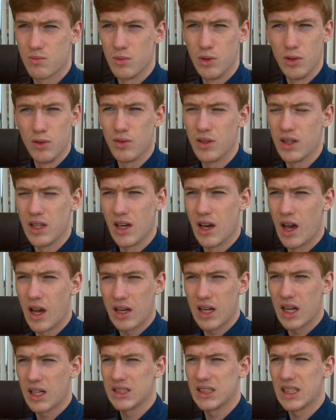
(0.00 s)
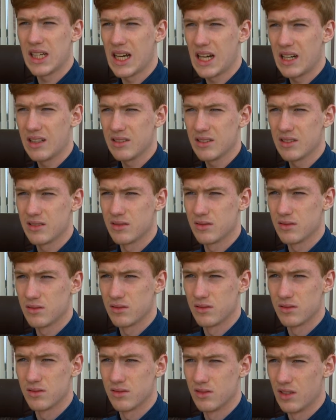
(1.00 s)
moving the aircraft around
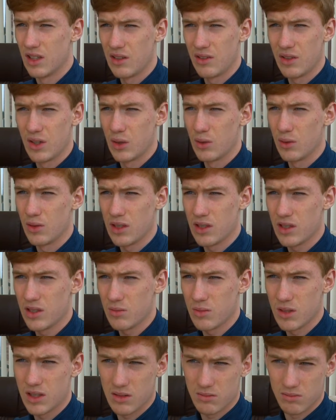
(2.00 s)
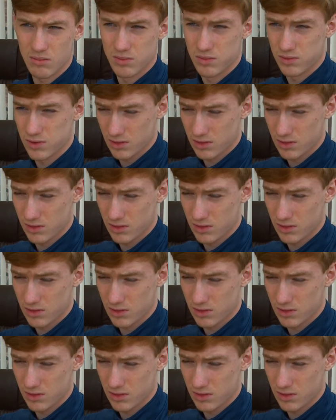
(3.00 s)
and refueling them, and then